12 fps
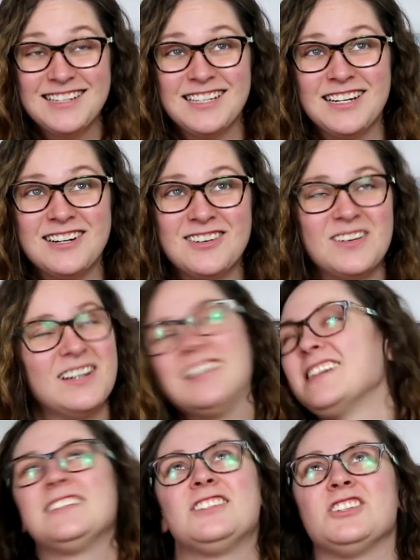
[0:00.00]
So
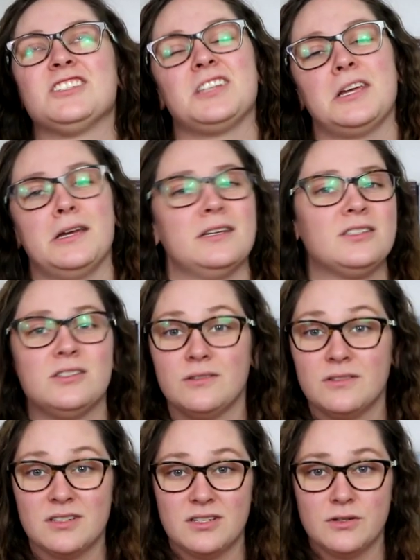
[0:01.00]
it's just
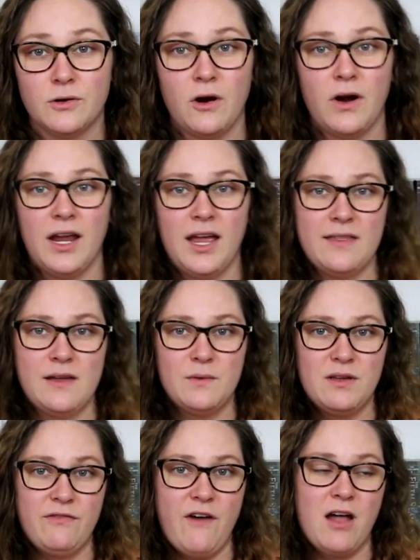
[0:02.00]
Essun story, and then
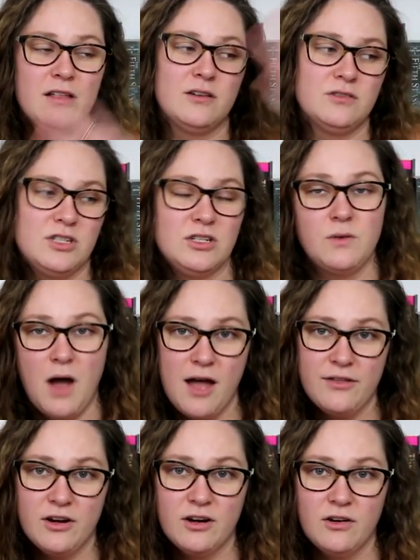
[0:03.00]
we follow two
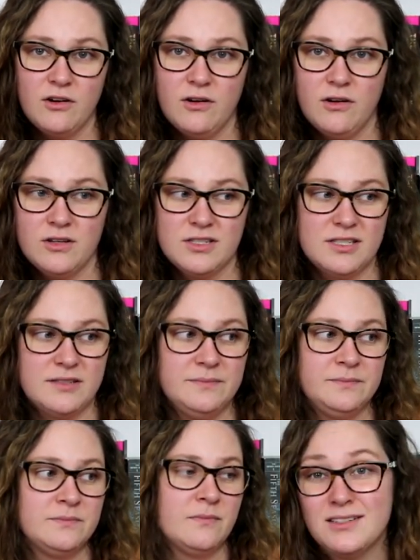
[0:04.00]
other girls.
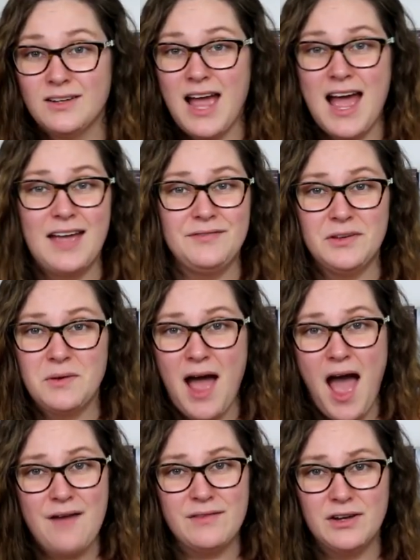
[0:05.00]
So yeah, if you
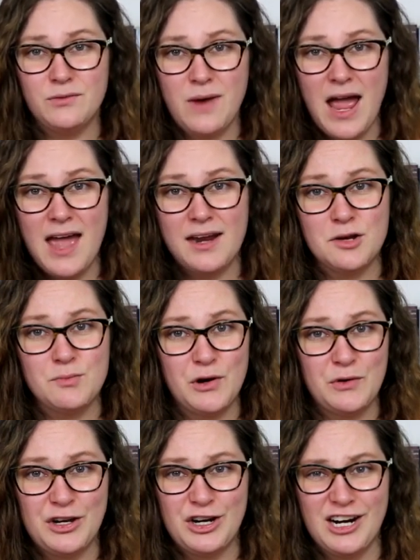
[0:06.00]
haven't read
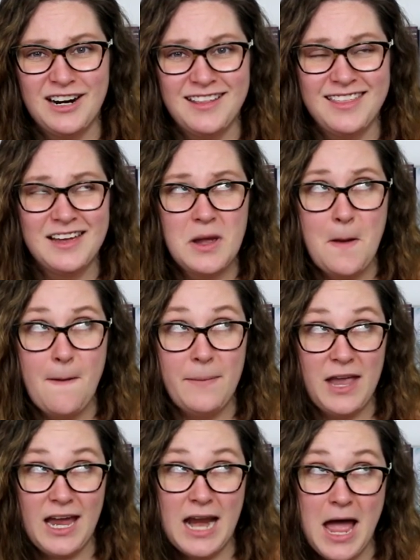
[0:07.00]
Broken Earth,
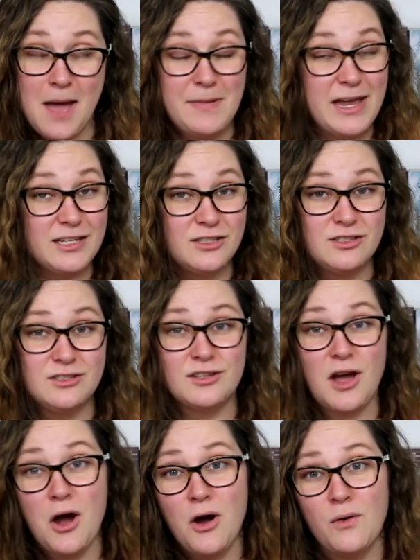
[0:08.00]
pick it up. It's
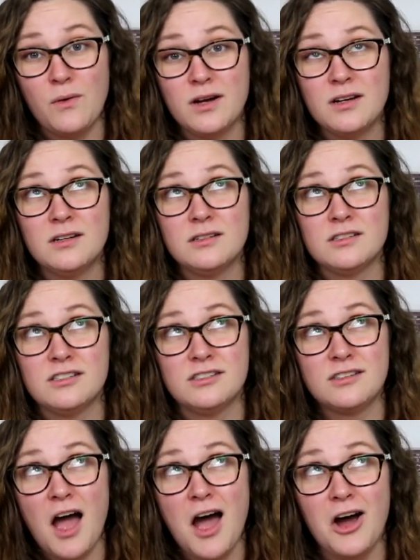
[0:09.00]
so,
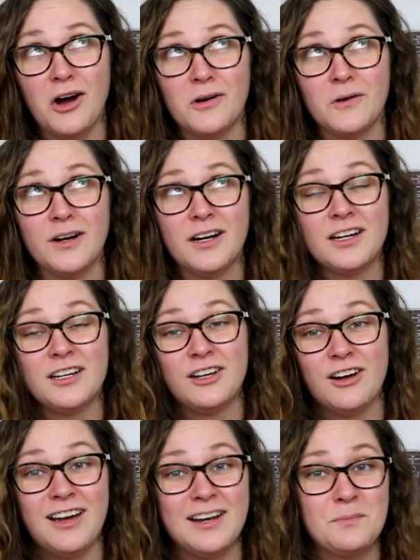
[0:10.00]
so
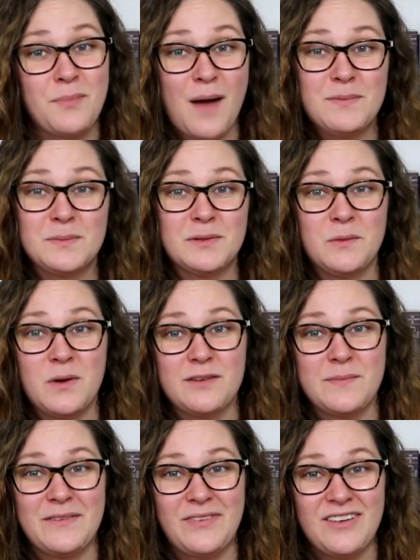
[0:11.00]
good. Probably one
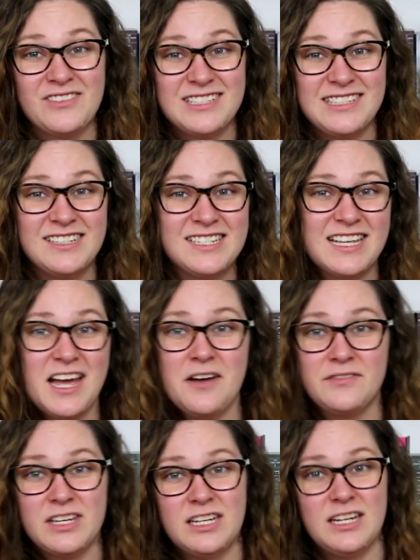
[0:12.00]
of my favorite series
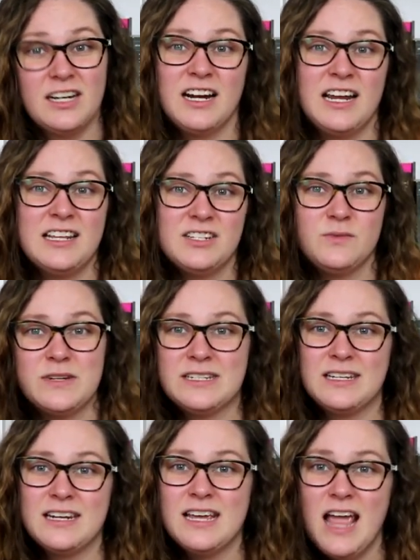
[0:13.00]
of the year. It has
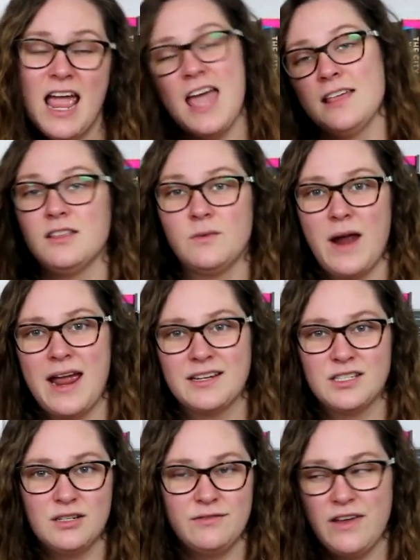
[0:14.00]
risen in the
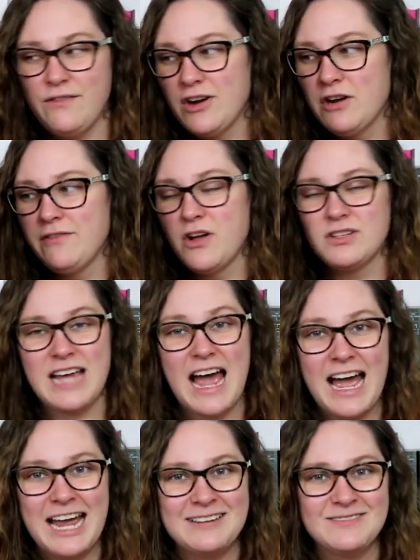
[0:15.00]
ranks to favorite of all
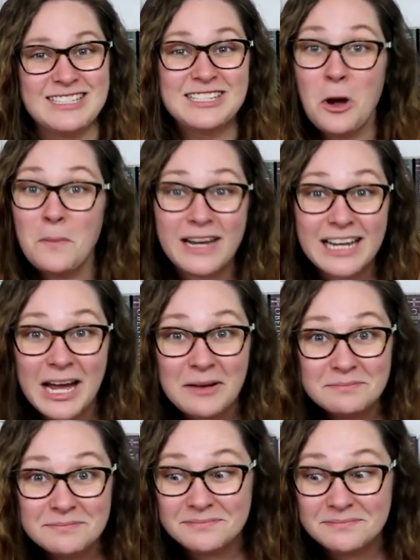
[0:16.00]
time, so pick it up.